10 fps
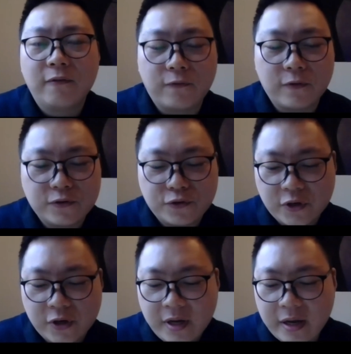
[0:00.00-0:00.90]
First,
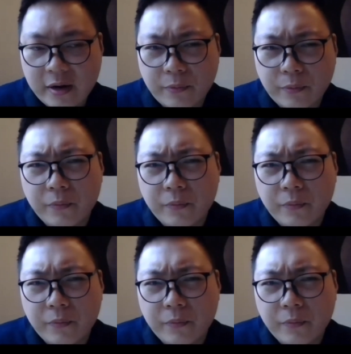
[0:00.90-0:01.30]
it